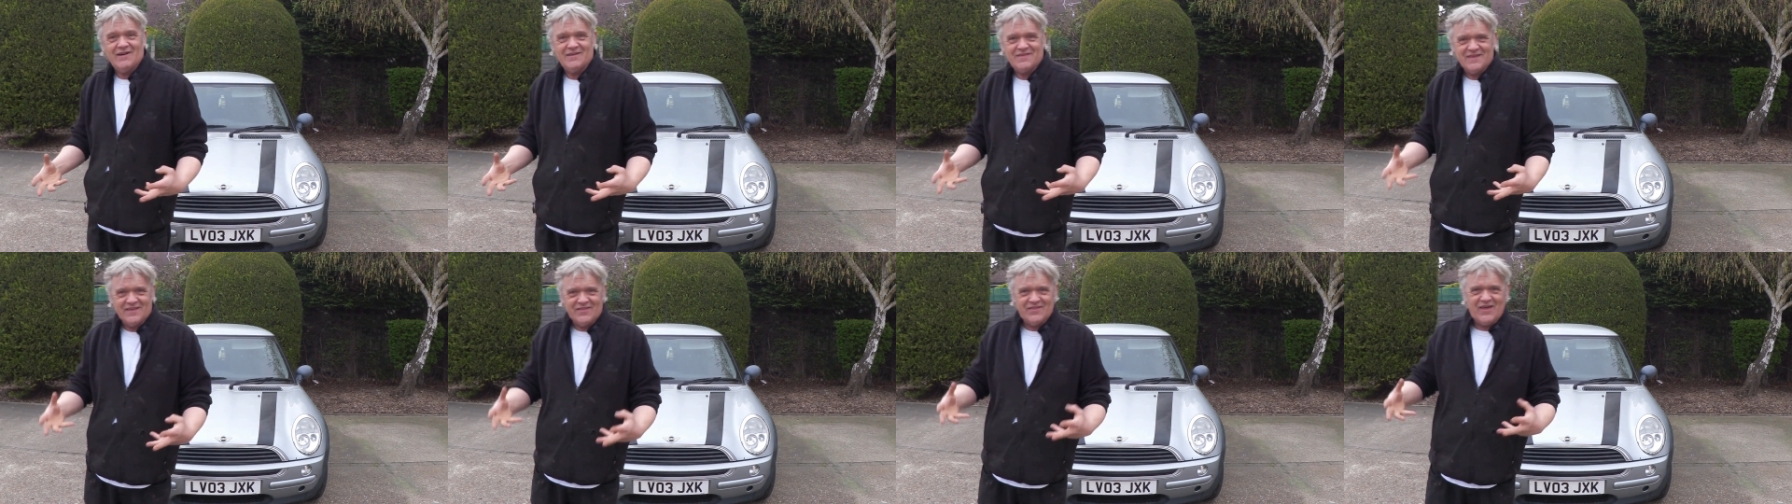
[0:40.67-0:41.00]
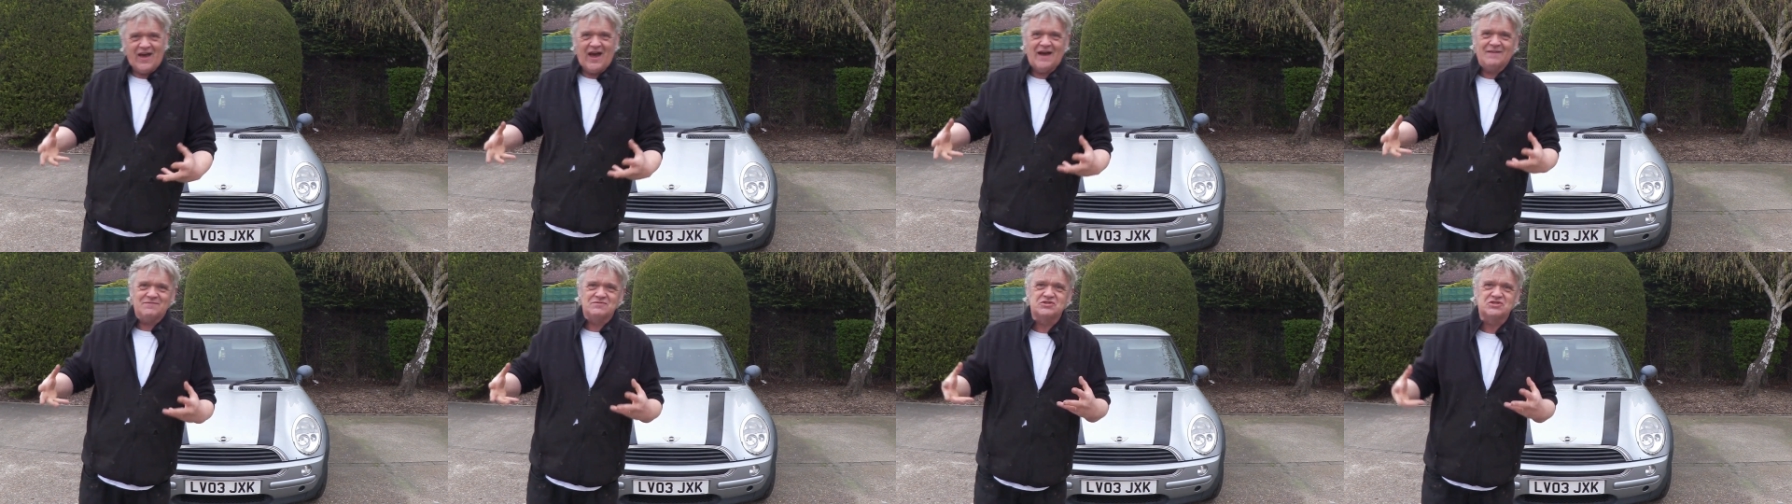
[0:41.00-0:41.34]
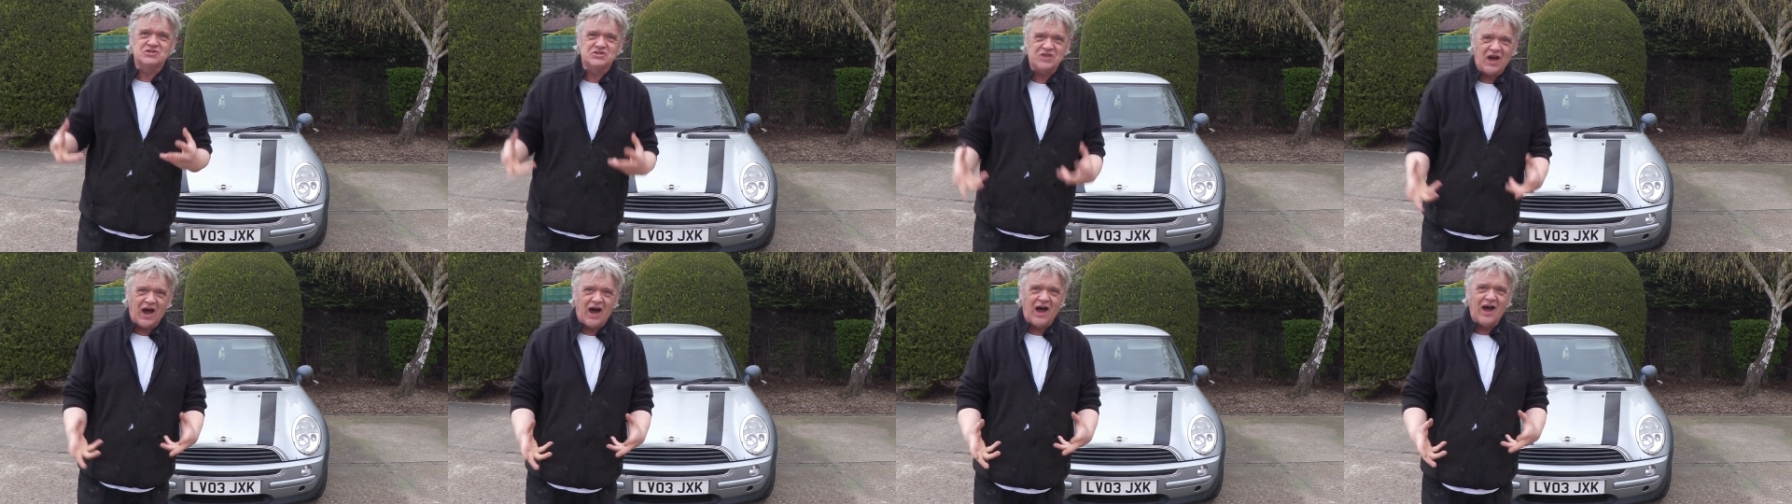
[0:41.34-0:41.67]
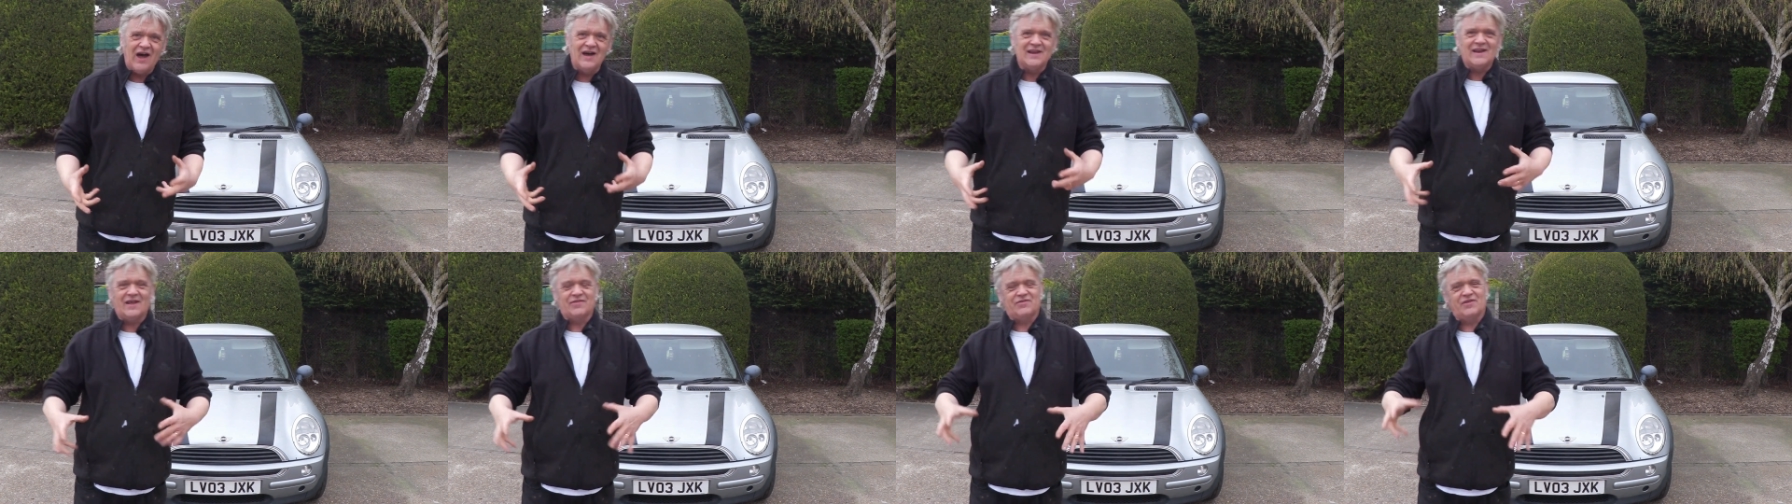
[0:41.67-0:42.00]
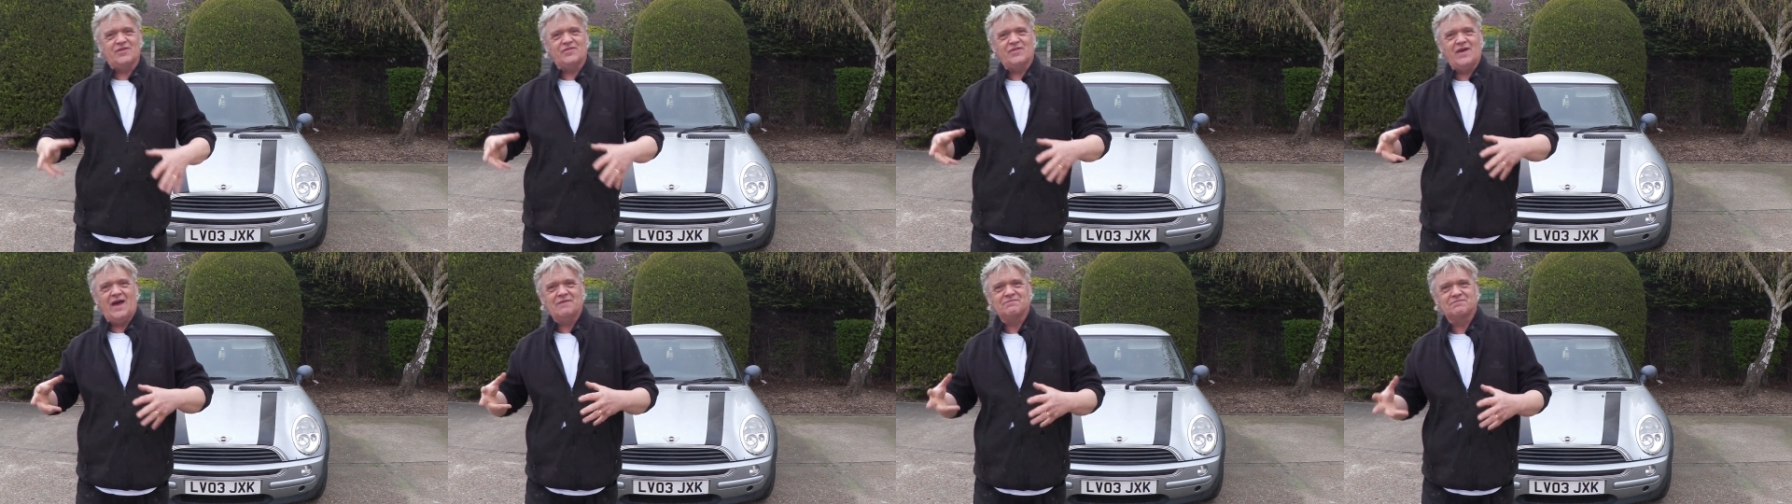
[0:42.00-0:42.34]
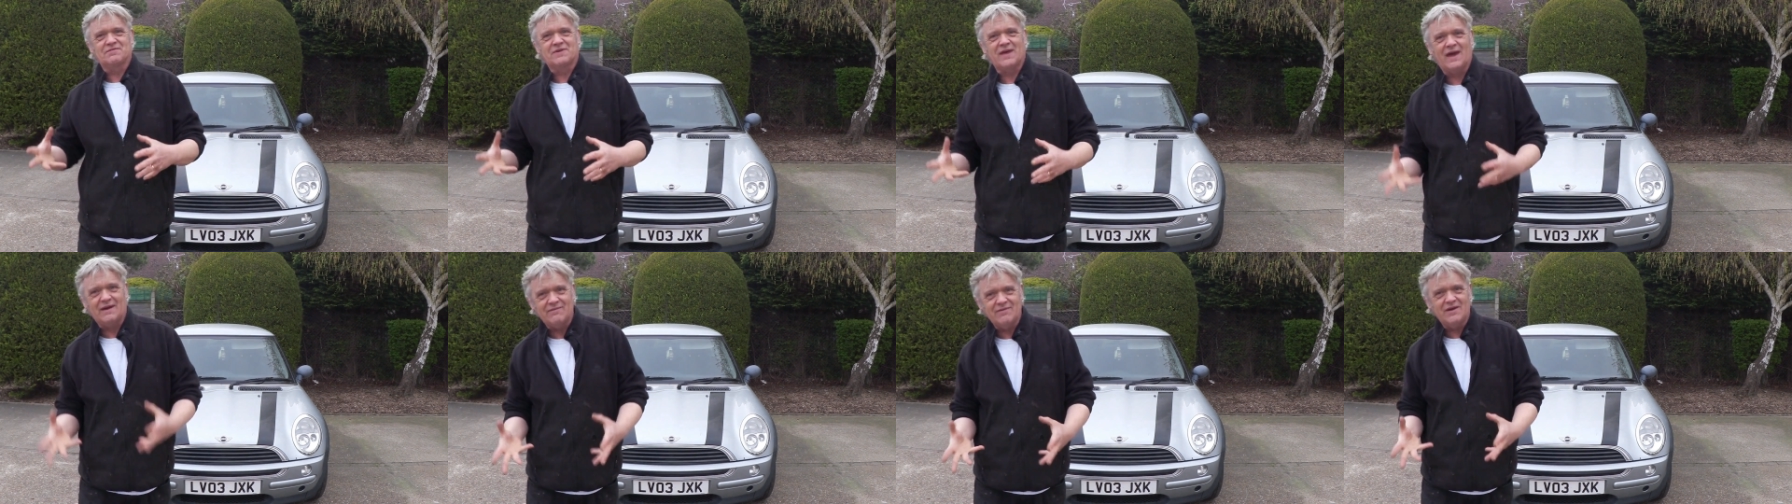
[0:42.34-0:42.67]
I think they have style. I think they
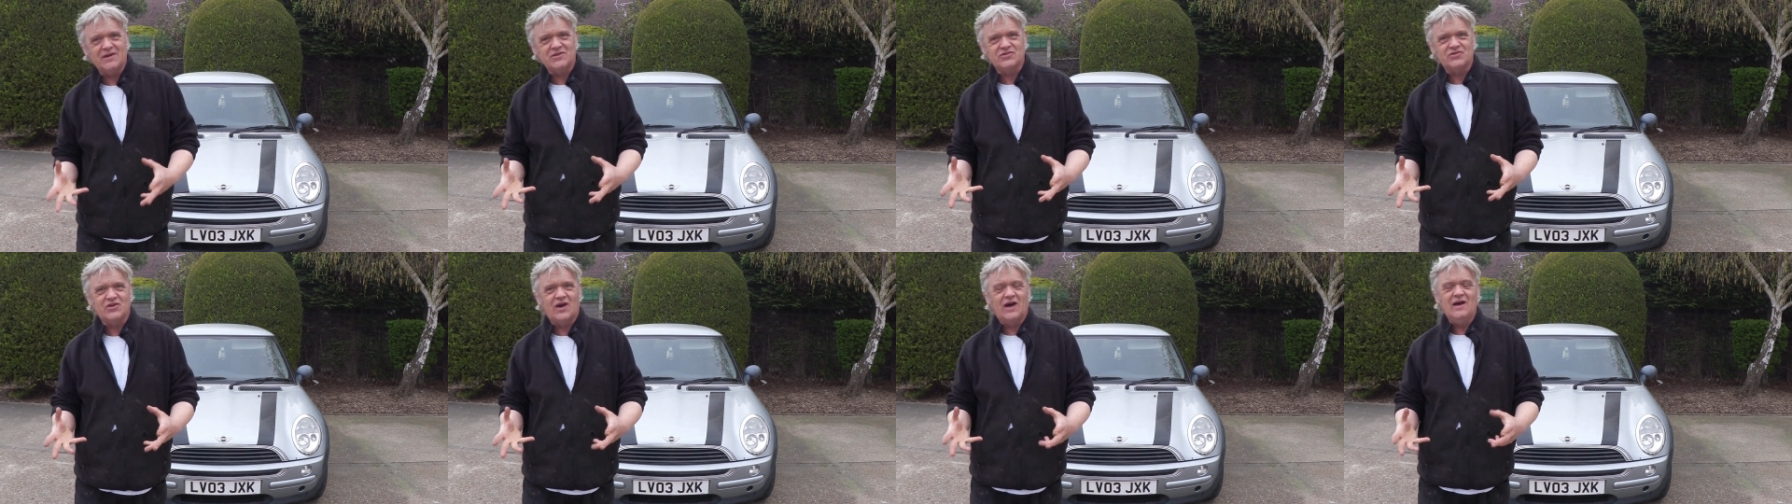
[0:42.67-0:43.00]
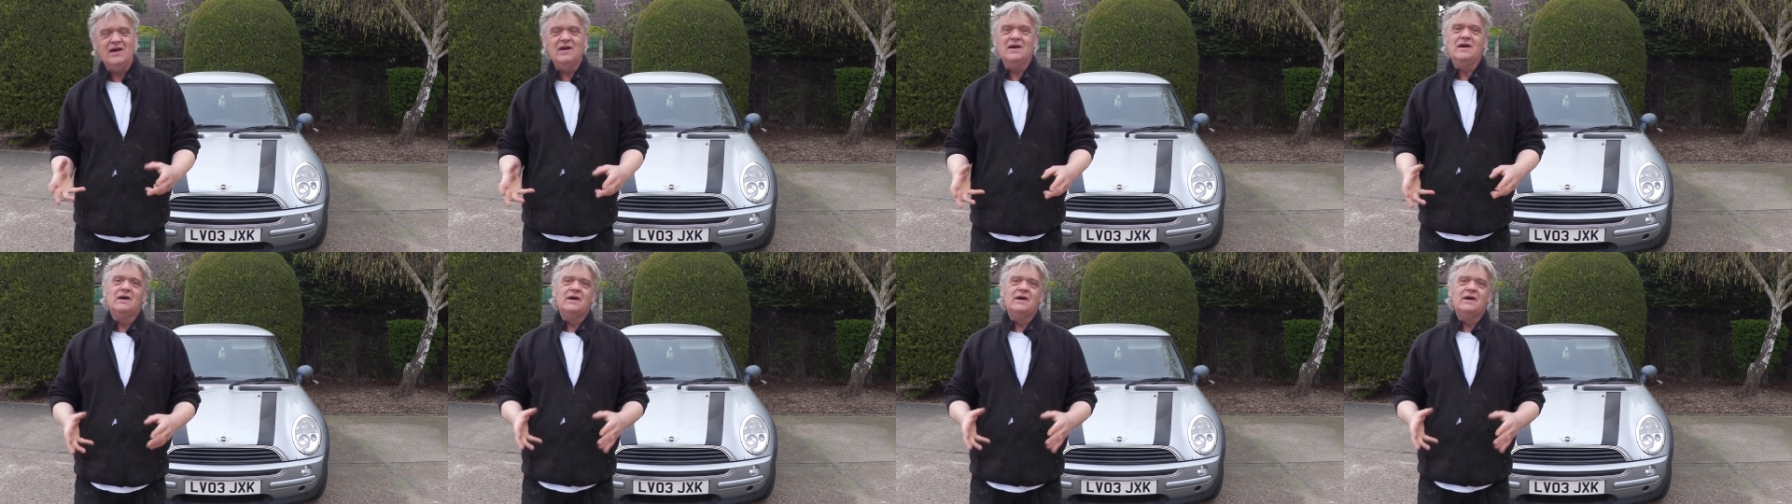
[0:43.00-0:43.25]
have character.